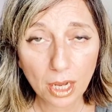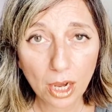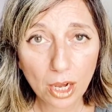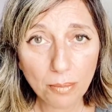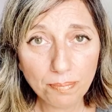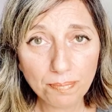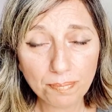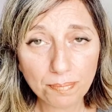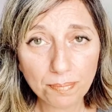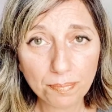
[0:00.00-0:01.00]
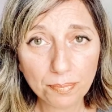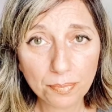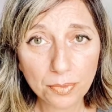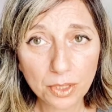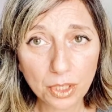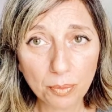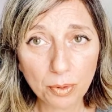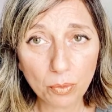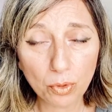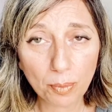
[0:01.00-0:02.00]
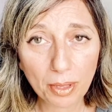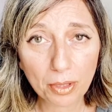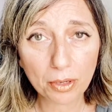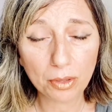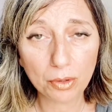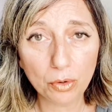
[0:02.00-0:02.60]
You know, but what about the